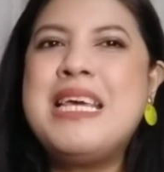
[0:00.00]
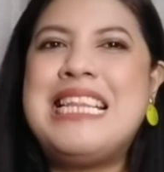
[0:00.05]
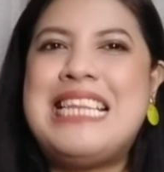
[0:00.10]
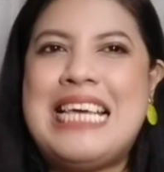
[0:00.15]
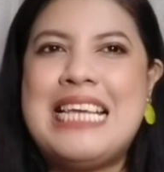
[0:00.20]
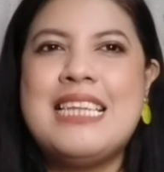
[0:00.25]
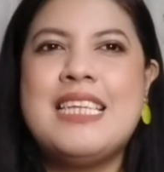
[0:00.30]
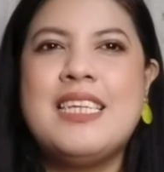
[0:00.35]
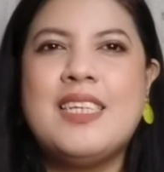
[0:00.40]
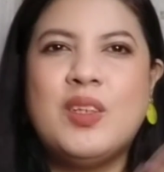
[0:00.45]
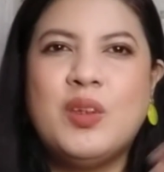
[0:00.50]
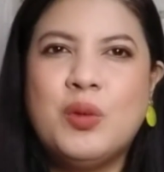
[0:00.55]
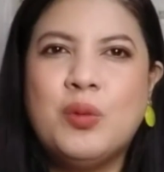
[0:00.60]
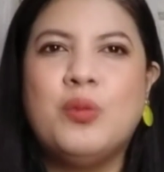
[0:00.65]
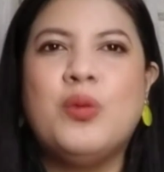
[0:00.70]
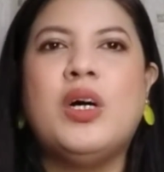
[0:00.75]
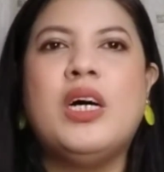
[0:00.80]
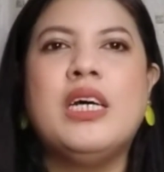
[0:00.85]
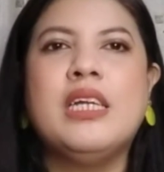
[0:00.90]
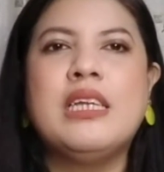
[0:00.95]
they didn't
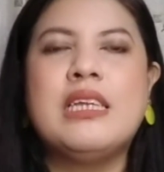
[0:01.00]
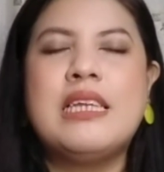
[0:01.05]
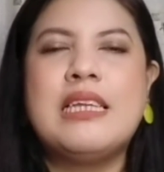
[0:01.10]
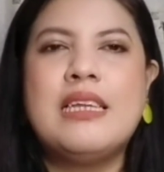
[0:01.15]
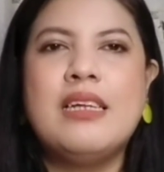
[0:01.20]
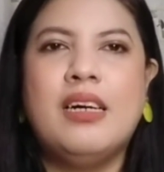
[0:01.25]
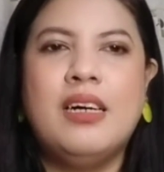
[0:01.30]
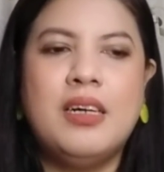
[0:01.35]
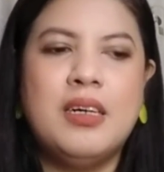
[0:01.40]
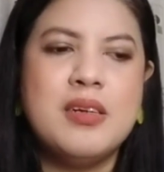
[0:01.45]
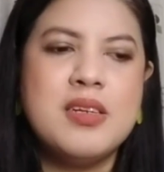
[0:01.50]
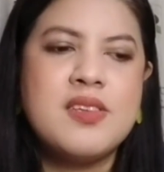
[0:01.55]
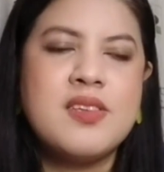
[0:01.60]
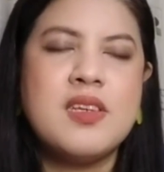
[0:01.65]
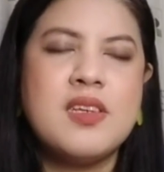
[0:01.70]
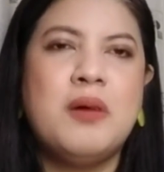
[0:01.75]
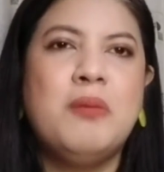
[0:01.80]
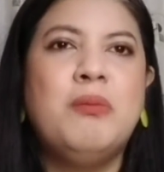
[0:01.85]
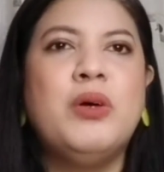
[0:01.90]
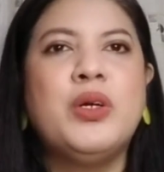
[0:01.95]
want
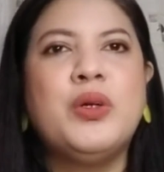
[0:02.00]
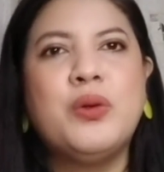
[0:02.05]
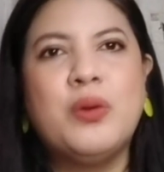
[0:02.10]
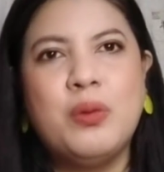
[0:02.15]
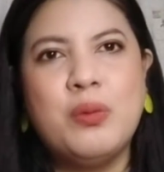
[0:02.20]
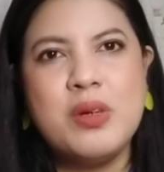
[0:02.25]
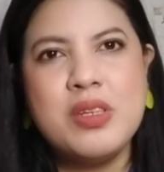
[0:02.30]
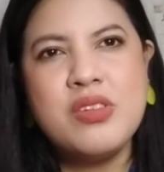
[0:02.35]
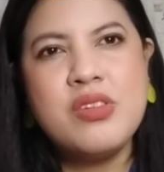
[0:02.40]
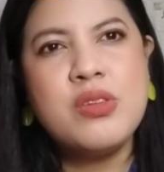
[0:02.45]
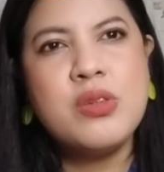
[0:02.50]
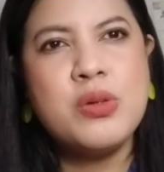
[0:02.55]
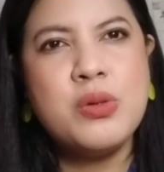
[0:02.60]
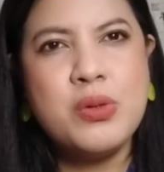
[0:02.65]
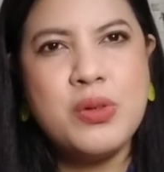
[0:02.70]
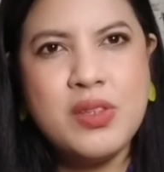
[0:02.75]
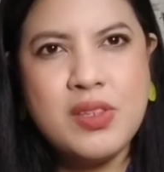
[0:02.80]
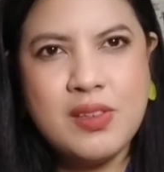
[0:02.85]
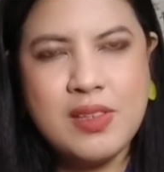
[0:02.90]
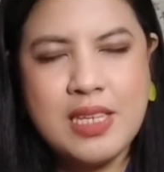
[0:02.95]
someone who was
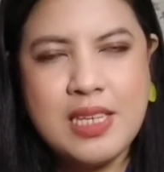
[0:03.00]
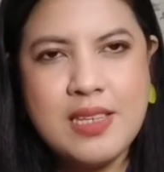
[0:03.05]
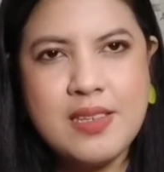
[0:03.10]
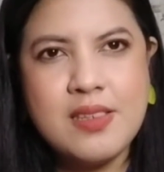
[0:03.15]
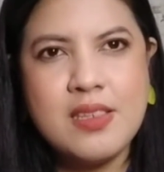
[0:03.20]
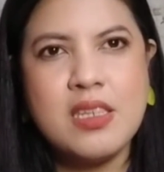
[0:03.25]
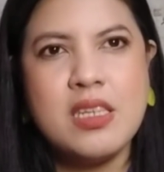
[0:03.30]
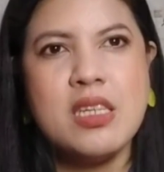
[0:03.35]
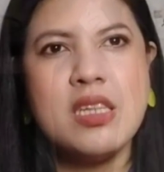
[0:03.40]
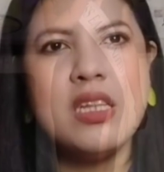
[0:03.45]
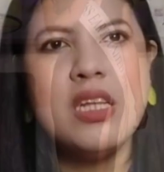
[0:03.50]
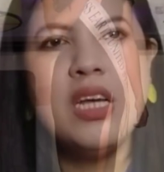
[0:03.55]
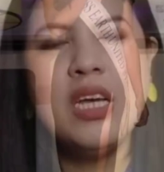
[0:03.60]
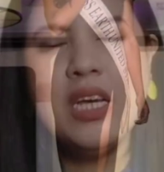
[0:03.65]
too seasoned,